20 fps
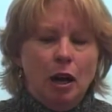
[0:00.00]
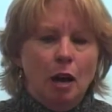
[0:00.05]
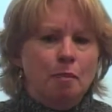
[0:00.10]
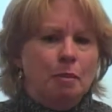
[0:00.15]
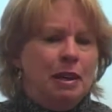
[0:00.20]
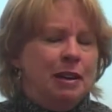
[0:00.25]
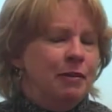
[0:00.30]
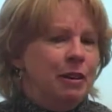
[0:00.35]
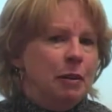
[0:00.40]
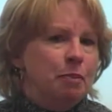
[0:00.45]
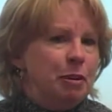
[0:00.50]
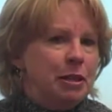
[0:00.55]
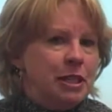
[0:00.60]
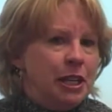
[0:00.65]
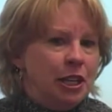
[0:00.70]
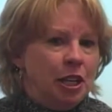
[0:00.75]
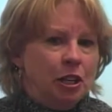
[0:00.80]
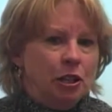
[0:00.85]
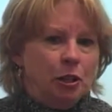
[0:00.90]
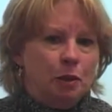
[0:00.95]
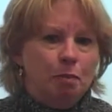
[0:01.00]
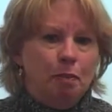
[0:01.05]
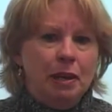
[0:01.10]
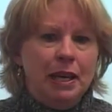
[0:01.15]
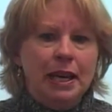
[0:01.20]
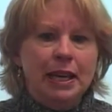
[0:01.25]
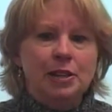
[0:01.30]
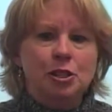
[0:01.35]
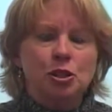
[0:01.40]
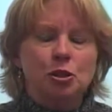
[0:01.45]
even a particular
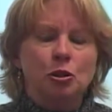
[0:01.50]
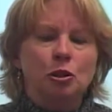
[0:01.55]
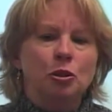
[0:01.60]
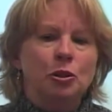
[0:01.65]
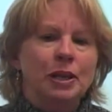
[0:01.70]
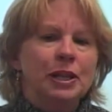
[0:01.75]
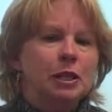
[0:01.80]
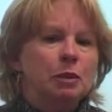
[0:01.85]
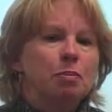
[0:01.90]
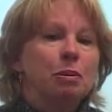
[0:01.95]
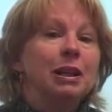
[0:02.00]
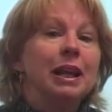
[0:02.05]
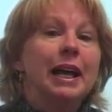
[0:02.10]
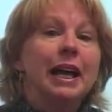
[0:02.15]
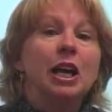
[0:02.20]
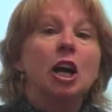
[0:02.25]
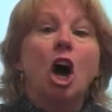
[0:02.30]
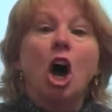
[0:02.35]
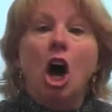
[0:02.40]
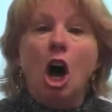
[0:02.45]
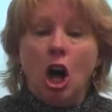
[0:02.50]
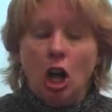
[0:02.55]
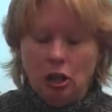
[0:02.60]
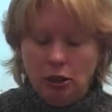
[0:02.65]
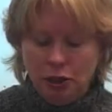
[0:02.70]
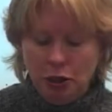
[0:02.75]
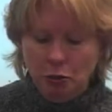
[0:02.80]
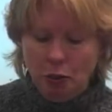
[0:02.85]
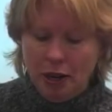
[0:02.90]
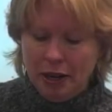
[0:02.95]
piece or learning to play at all,
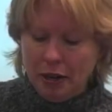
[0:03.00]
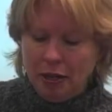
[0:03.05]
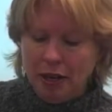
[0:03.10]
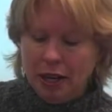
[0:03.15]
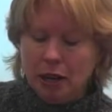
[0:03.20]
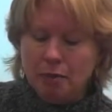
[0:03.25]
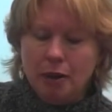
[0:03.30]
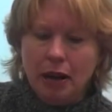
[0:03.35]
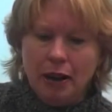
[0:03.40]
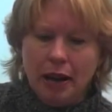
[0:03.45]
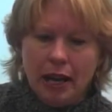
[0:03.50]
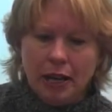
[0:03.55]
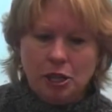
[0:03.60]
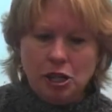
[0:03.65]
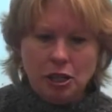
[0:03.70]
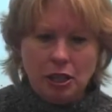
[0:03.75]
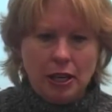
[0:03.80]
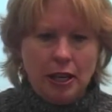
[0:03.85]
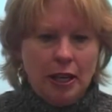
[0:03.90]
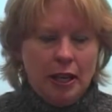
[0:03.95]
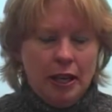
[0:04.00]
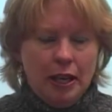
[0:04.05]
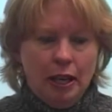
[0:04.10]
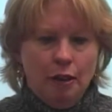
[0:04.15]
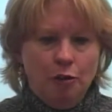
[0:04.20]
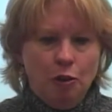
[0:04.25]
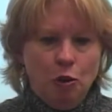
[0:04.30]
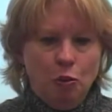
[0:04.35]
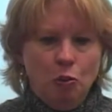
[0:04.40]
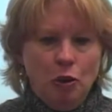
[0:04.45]
you want to think about actually.
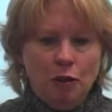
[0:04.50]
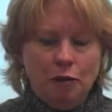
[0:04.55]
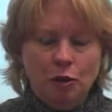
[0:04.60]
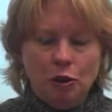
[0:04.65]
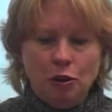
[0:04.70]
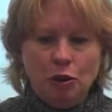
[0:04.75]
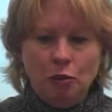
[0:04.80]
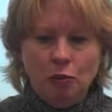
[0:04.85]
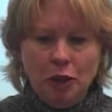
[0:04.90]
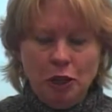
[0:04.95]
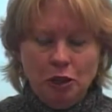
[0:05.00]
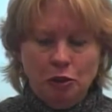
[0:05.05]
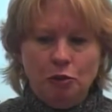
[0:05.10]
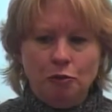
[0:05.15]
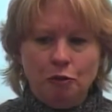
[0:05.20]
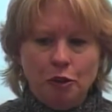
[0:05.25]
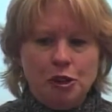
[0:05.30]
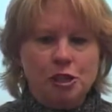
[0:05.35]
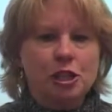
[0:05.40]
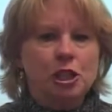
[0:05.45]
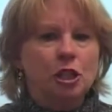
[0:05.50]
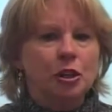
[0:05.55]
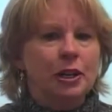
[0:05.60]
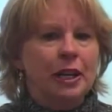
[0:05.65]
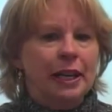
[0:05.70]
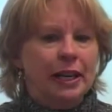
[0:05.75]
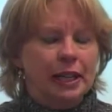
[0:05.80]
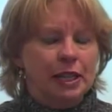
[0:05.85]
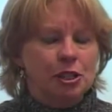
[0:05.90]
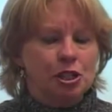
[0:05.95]
When you're first
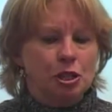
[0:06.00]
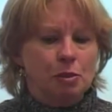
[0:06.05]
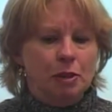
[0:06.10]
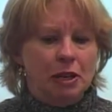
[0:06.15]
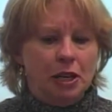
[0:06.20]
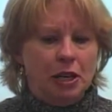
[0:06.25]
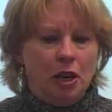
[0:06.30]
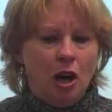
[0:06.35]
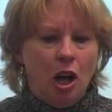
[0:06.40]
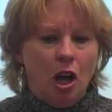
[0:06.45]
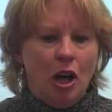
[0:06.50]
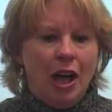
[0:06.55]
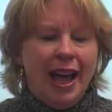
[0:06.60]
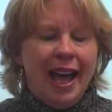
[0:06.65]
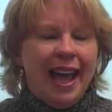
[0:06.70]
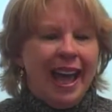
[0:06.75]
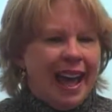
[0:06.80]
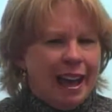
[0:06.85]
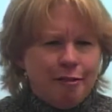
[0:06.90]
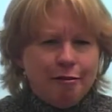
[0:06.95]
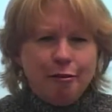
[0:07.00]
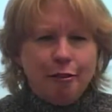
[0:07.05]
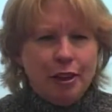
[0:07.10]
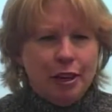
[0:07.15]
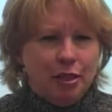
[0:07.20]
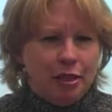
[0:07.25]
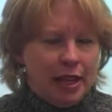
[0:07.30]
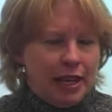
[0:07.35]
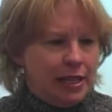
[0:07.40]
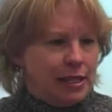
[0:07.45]
learning an instrument at all,
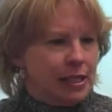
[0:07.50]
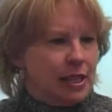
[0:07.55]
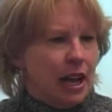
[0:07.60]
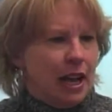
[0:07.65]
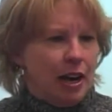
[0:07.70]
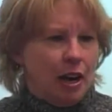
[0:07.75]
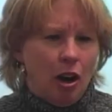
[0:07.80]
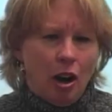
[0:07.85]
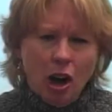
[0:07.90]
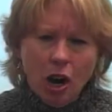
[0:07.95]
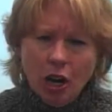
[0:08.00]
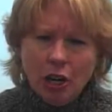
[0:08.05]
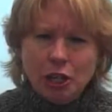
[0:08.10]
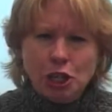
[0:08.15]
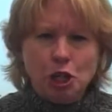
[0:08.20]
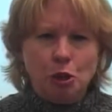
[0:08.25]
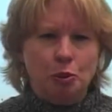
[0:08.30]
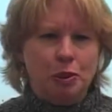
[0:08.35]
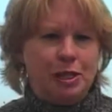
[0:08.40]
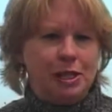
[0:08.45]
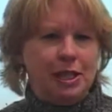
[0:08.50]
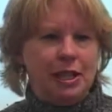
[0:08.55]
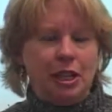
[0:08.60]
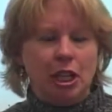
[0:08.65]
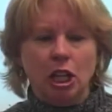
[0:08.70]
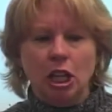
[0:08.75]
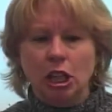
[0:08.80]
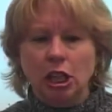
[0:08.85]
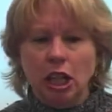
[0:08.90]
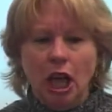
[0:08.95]
everything is kind of arduous and
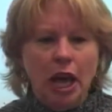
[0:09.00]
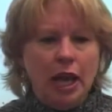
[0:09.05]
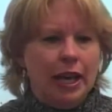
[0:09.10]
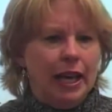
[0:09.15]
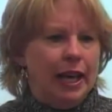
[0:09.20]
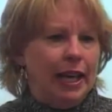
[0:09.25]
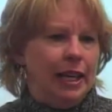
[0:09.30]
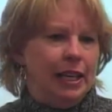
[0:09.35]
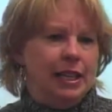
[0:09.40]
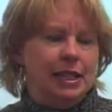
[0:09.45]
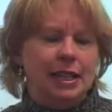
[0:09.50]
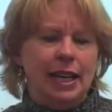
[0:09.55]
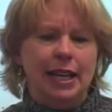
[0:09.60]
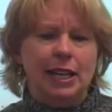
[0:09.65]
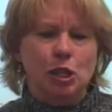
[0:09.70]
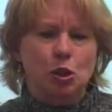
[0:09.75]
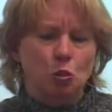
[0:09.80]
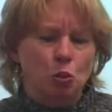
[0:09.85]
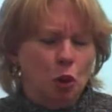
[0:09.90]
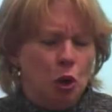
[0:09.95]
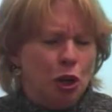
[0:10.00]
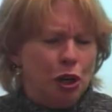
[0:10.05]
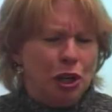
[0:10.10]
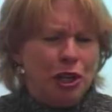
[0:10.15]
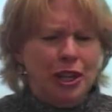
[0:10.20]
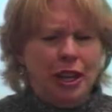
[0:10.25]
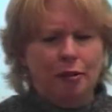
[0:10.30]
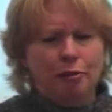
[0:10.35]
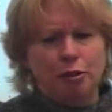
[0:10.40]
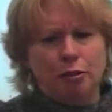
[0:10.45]
clunky and it takes work
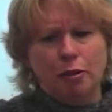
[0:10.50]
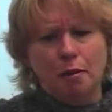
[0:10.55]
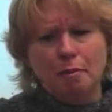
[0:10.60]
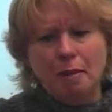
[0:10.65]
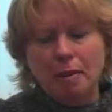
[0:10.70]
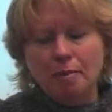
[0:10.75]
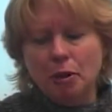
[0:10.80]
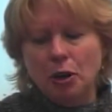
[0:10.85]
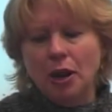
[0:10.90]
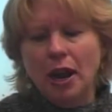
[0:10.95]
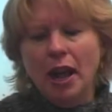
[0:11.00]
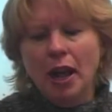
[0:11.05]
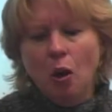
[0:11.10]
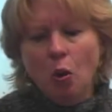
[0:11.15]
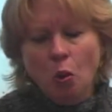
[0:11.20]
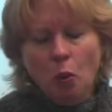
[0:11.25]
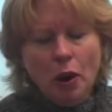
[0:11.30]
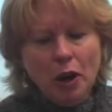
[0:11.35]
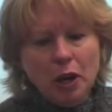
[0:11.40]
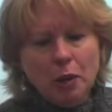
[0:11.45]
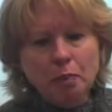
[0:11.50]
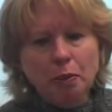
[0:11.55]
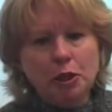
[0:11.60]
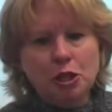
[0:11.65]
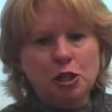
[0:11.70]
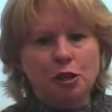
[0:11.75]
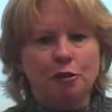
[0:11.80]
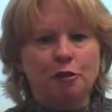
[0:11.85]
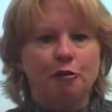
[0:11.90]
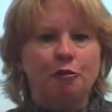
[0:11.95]
and you have to remember where to
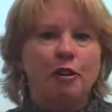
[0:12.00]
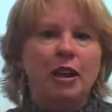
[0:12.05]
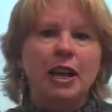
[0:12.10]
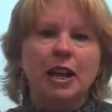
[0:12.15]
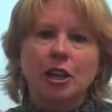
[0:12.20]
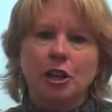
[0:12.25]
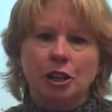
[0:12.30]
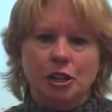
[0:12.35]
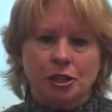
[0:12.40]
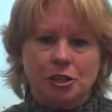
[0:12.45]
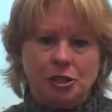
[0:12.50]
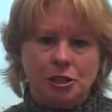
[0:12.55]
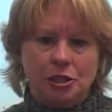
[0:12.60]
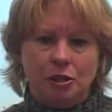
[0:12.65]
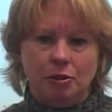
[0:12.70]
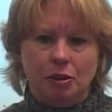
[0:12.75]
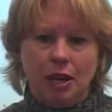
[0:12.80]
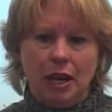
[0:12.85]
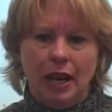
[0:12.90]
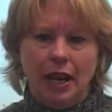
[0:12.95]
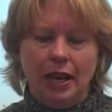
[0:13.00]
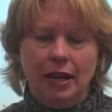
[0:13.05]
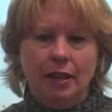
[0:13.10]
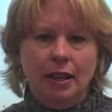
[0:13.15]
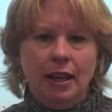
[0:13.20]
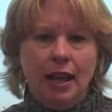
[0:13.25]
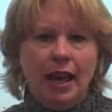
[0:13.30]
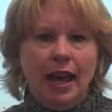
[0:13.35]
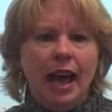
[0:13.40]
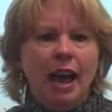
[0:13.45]
put your fingers, okay?
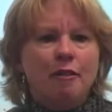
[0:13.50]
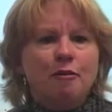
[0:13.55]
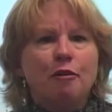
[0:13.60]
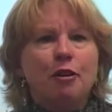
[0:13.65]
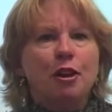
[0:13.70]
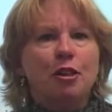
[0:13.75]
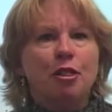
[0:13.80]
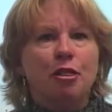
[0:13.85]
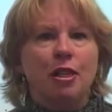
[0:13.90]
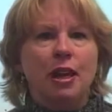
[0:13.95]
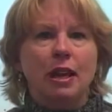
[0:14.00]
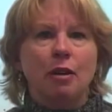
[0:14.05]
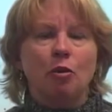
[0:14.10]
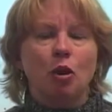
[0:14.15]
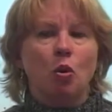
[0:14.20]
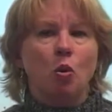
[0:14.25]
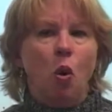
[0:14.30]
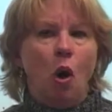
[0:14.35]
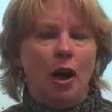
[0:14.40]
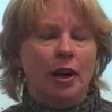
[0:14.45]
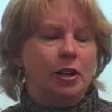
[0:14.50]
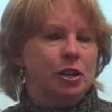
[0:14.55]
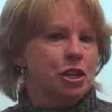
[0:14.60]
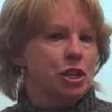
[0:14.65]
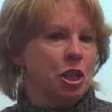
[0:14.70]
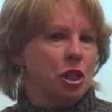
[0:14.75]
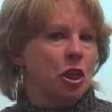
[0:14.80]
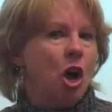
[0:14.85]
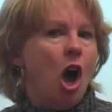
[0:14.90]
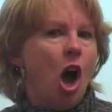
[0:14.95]
Everything requires
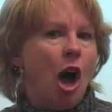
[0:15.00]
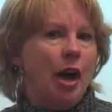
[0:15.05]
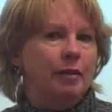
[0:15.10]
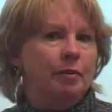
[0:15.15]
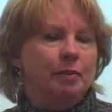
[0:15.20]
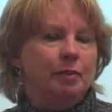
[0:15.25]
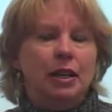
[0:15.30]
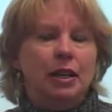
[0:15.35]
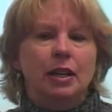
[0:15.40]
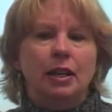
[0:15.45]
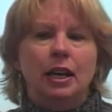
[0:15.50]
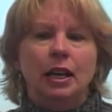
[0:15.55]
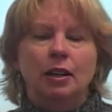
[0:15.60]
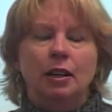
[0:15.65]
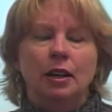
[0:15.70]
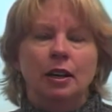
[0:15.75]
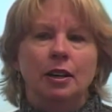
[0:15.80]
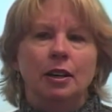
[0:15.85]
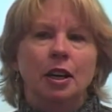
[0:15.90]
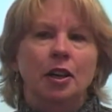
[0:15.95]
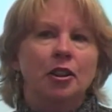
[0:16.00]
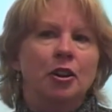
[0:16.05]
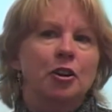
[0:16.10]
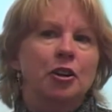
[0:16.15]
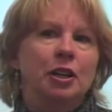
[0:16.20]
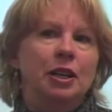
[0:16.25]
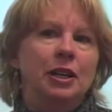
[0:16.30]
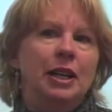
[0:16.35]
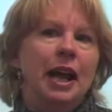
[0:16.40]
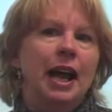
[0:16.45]
thought. Another
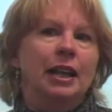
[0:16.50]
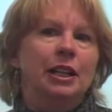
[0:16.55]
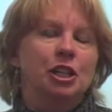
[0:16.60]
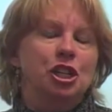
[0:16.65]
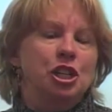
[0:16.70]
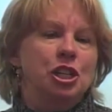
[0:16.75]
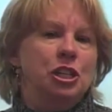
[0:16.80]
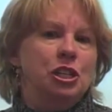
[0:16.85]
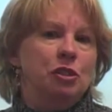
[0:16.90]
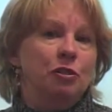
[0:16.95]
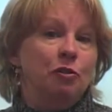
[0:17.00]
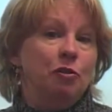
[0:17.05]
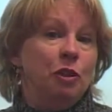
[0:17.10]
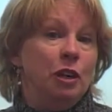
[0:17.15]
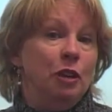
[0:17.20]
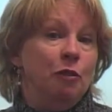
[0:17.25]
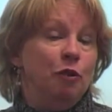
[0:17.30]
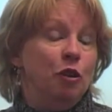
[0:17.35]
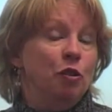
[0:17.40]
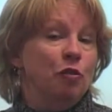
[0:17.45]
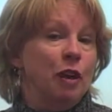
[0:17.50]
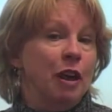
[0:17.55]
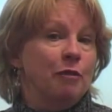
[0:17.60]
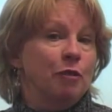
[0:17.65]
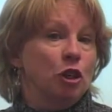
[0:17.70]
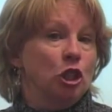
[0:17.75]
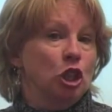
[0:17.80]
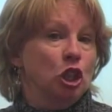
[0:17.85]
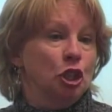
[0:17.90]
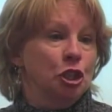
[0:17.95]
good analogy is if you've
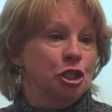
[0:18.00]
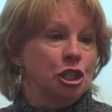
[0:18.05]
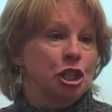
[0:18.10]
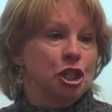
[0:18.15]
ever learned to